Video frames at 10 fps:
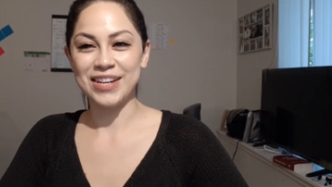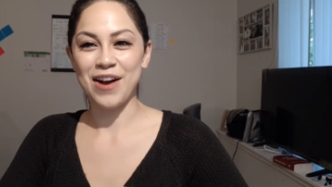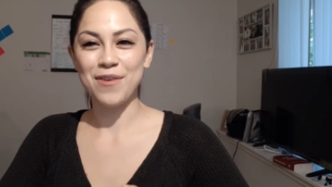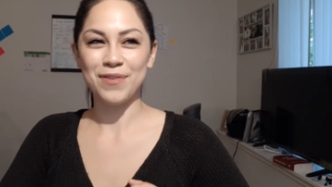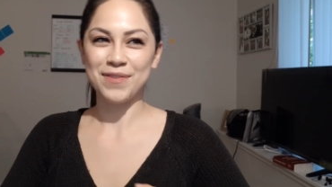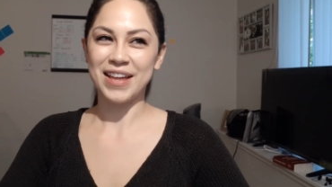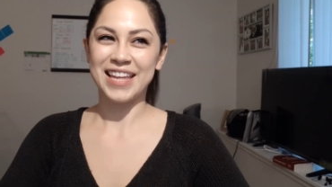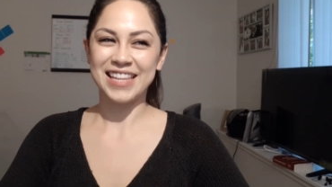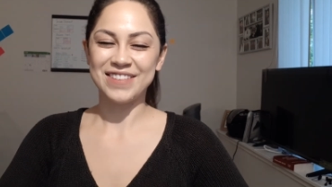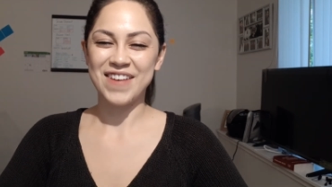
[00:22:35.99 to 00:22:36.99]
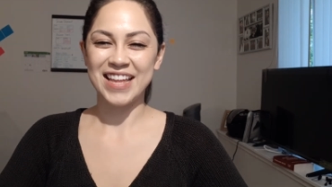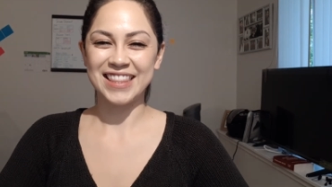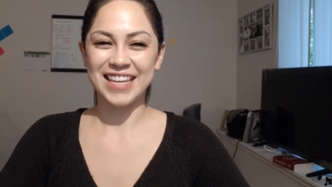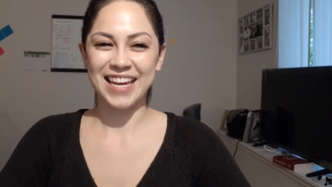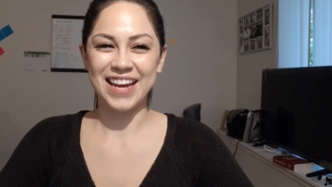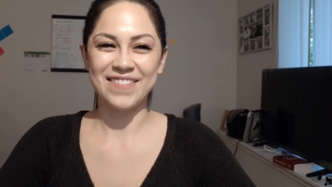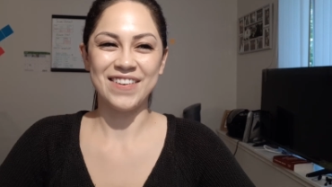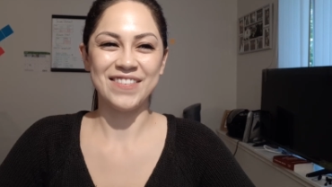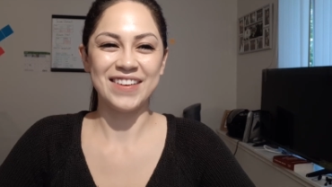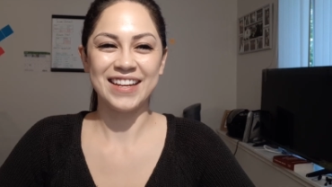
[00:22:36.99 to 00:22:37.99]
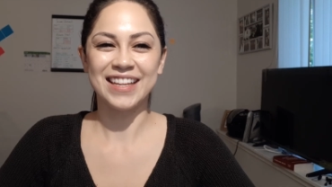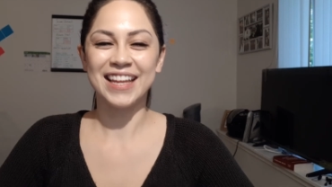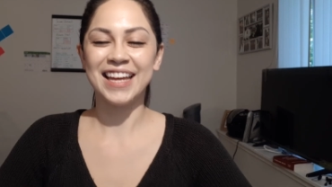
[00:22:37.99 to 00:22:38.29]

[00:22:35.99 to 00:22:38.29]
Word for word: hopefully by the end of the month, I am hoping.